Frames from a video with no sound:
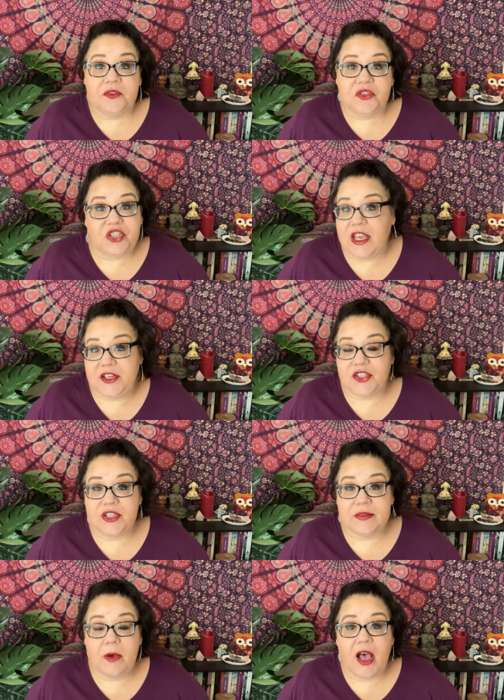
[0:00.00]
changed
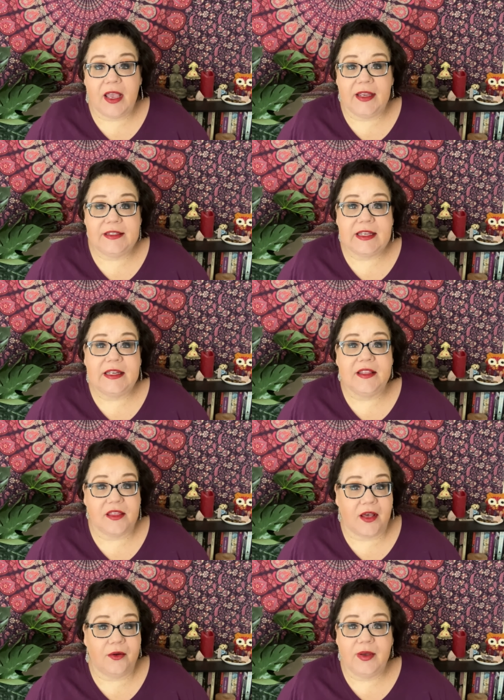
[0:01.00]
his mind, and he
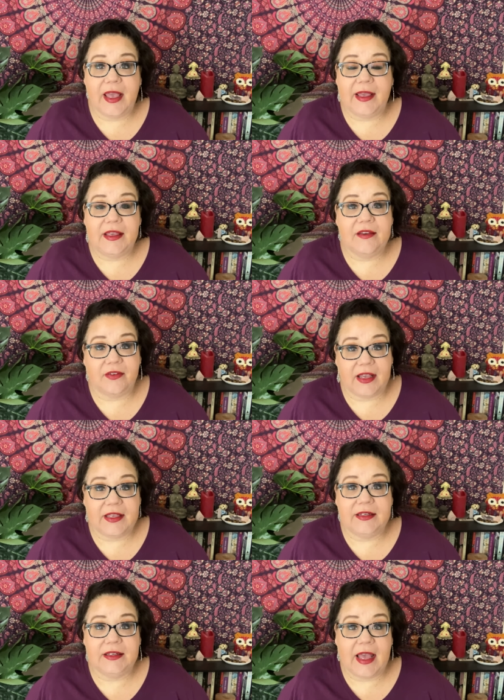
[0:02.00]
thought, okay, if I
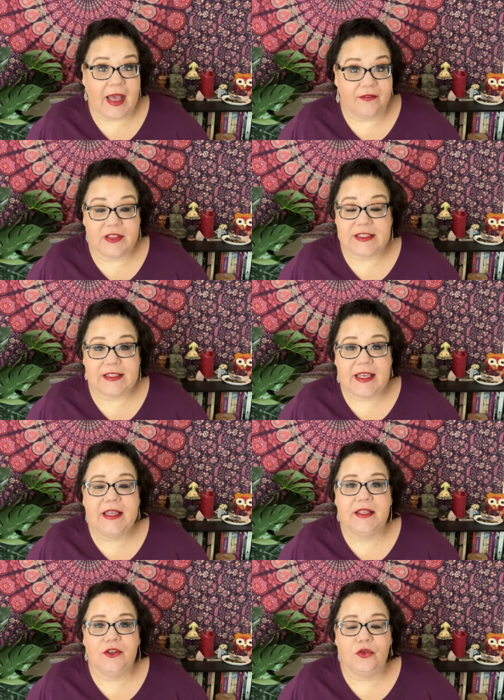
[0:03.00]
can have this
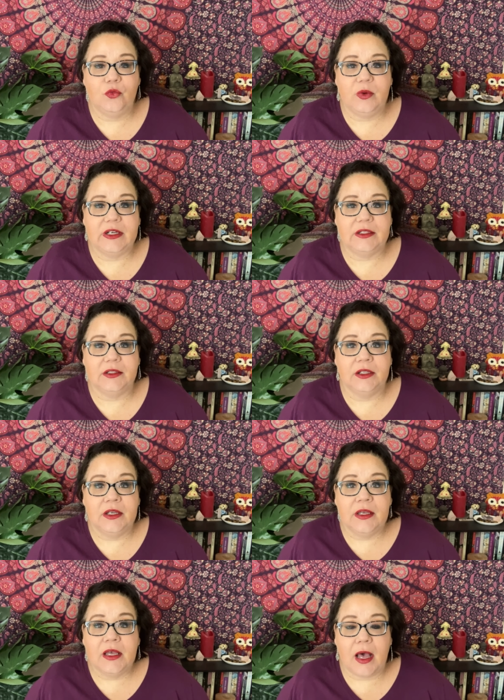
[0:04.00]
kid who will
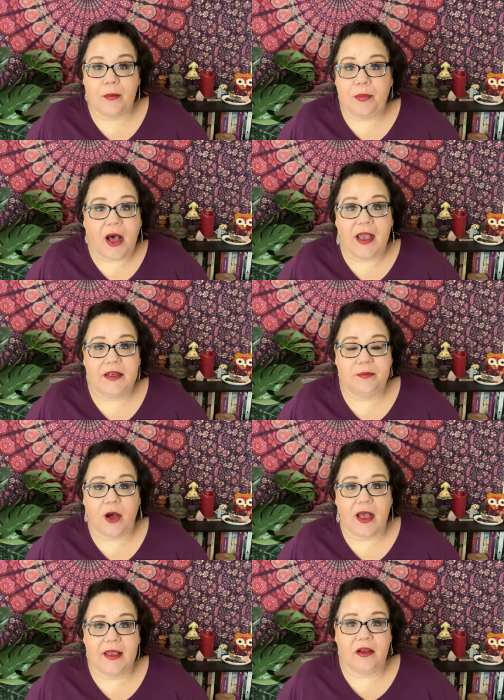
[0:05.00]
abide
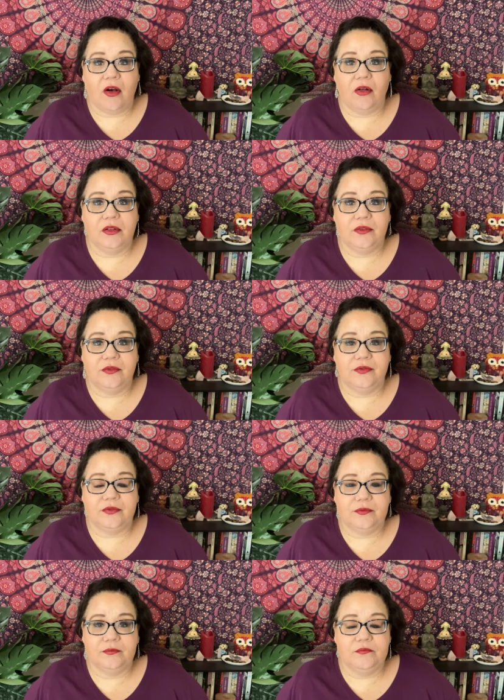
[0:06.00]
by all of
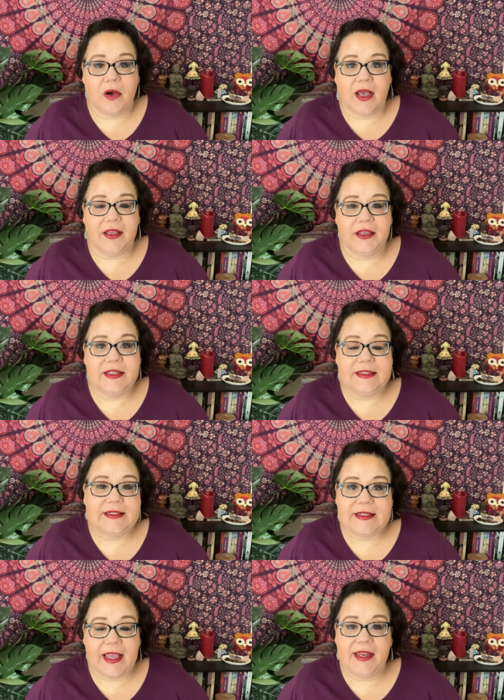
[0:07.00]
my
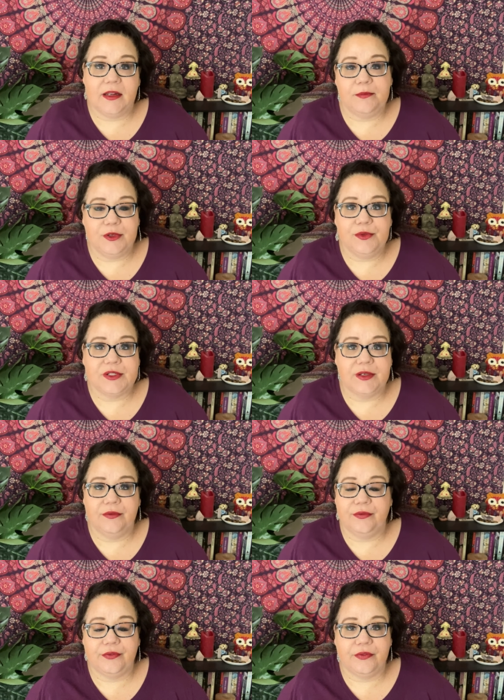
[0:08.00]
insane
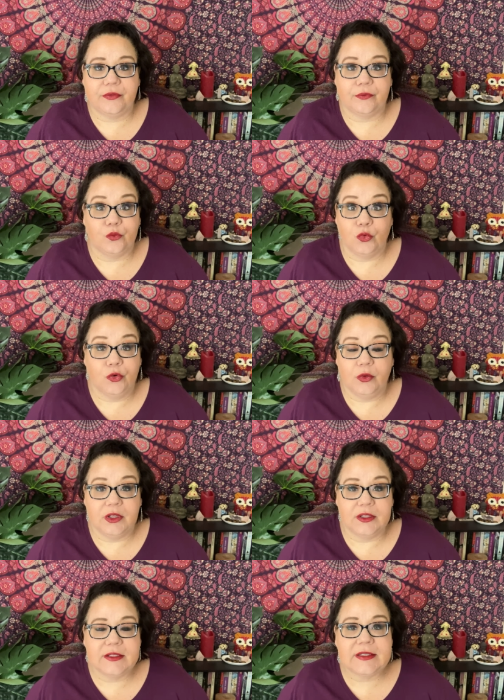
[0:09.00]
abusive
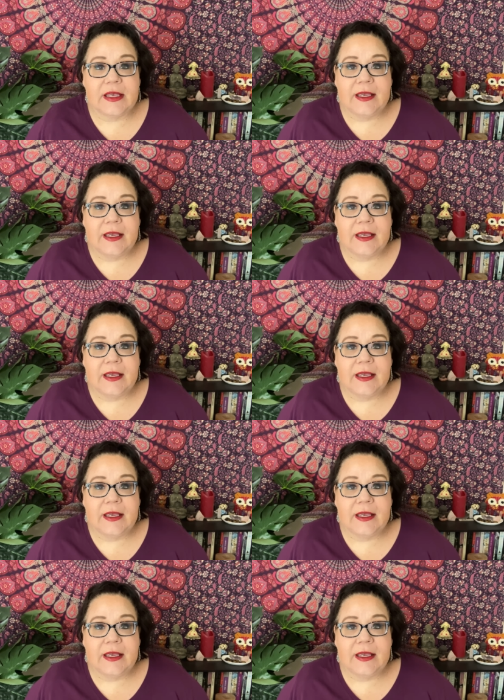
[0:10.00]
rules,